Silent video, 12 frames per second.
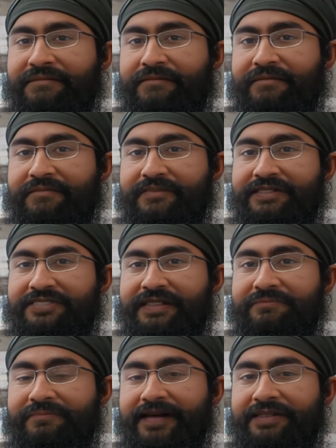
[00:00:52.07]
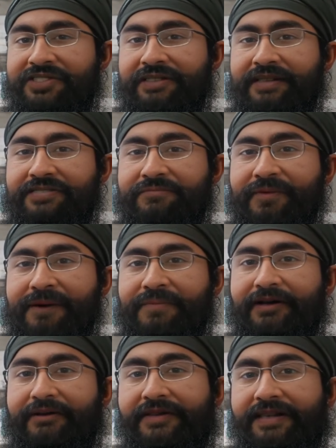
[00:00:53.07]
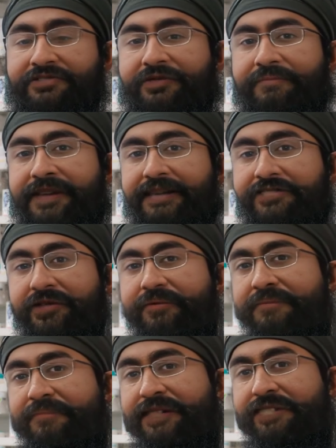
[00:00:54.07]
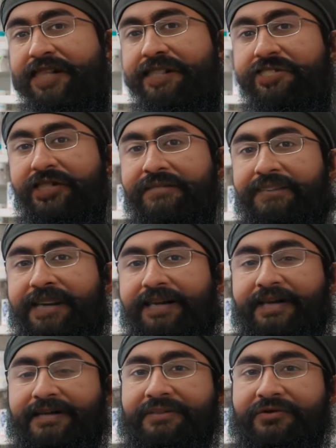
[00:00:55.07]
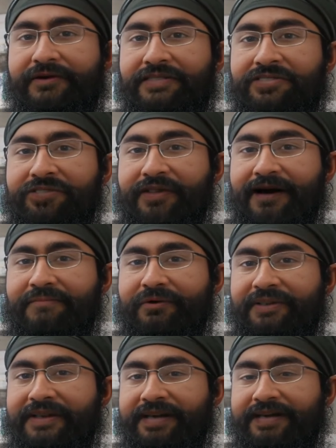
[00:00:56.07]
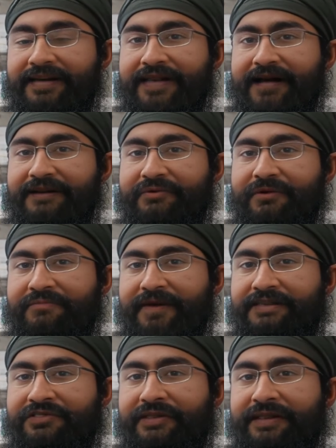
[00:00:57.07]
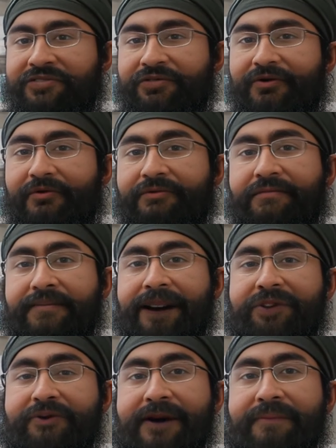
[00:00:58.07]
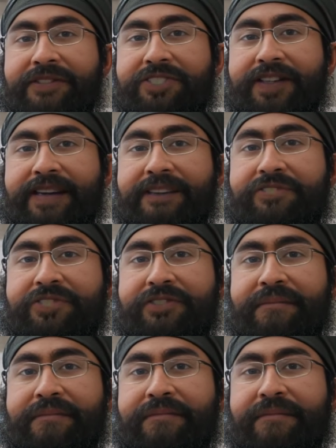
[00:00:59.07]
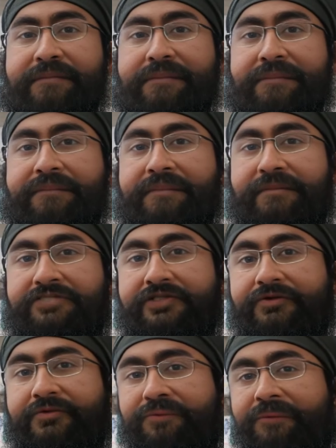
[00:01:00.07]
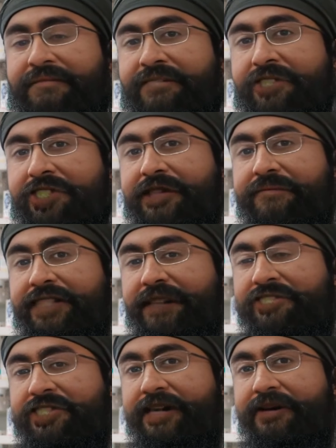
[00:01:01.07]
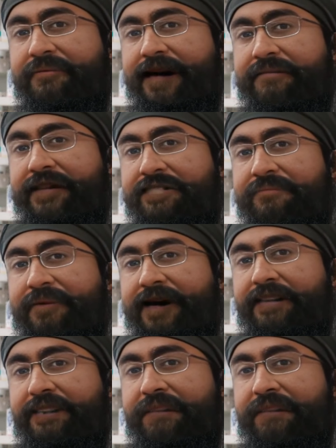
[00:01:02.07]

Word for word: This expansion is primarily attributed to urbanization, increased travel, inadequate vector control, and climate change. 2. Shifting geographic spread.